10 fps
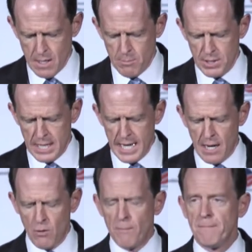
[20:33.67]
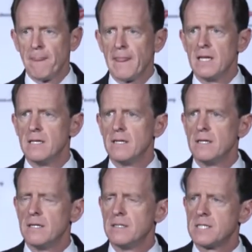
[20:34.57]
But now,
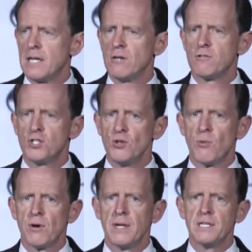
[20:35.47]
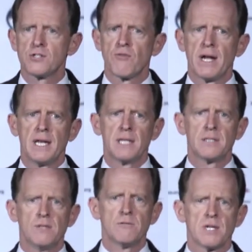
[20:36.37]
Senator Schumer is threatening
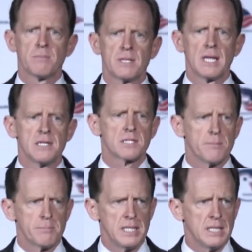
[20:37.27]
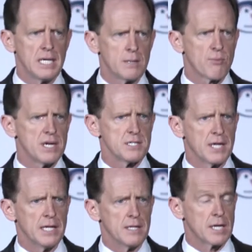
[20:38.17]
to do something that is completely
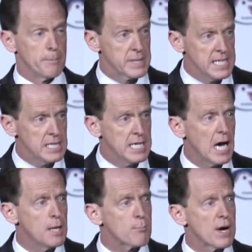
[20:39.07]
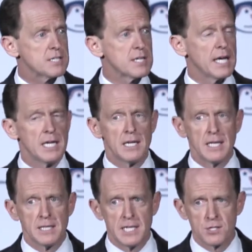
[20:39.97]
unprecedented
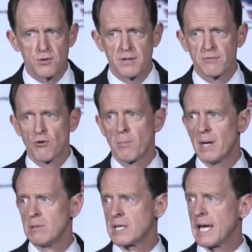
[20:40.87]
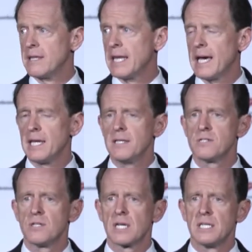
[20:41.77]
in the history of the Republic, and that is
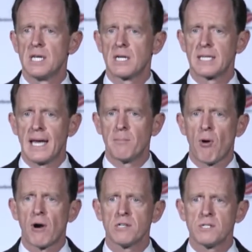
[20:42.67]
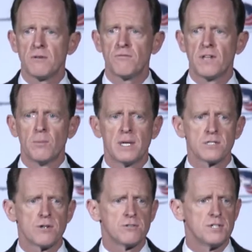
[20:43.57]
to conduct a partisan
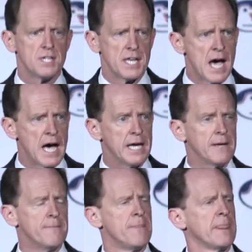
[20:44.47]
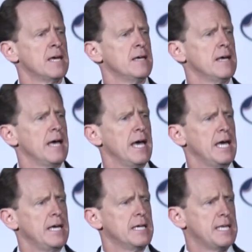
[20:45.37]
filibuster to deny
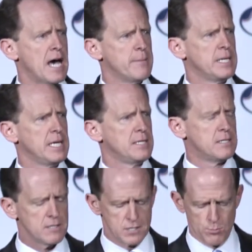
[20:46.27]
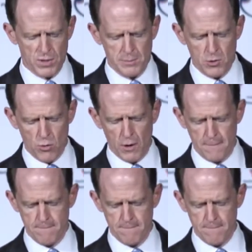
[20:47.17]
a nominee to the Supreme Court.